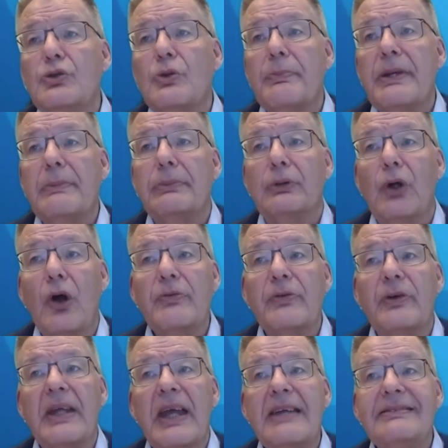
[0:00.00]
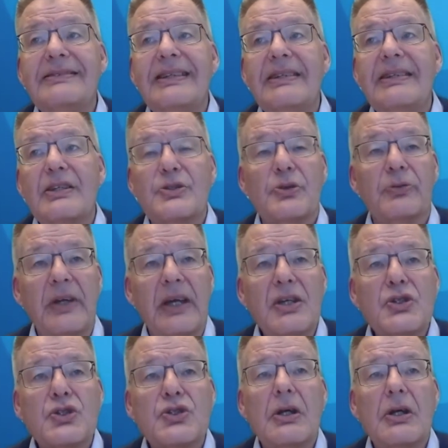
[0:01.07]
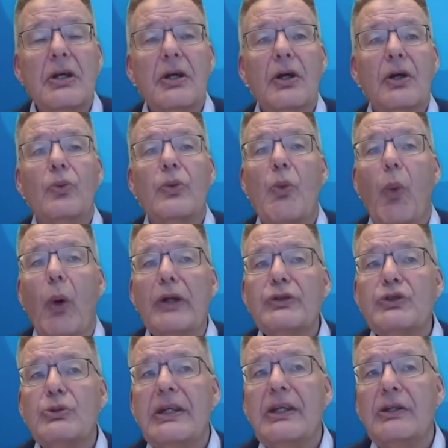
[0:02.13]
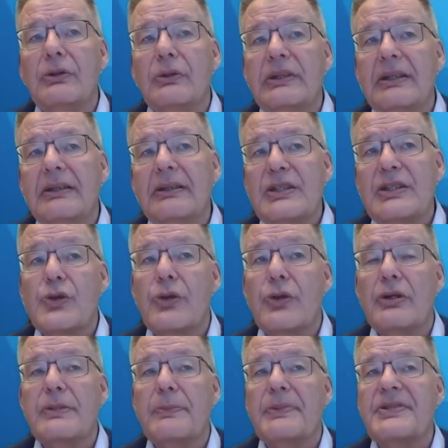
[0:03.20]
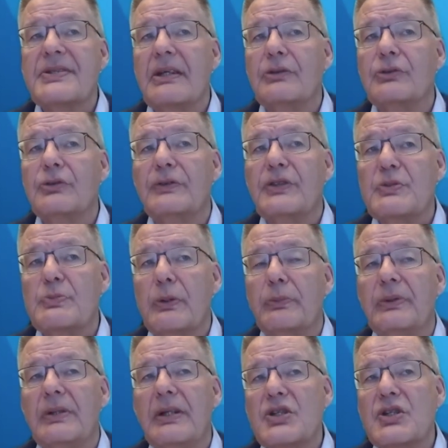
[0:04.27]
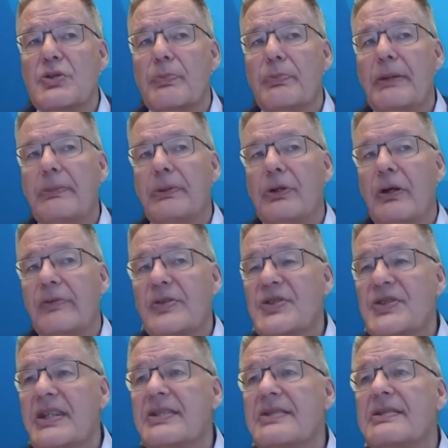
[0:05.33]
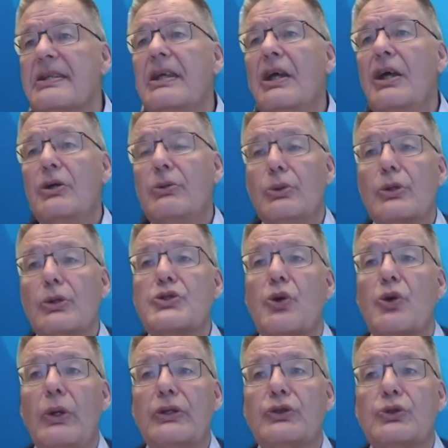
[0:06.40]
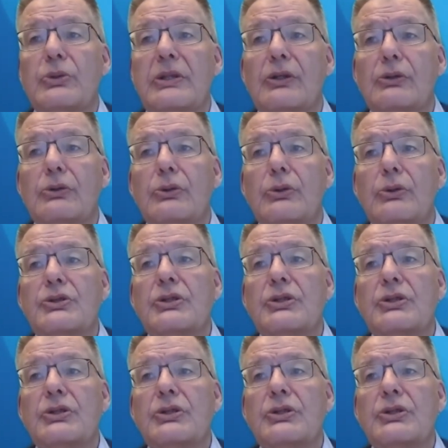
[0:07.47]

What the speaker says: people over 18 years of age, We want to include at least 30% of this population, people over 60. We also want to include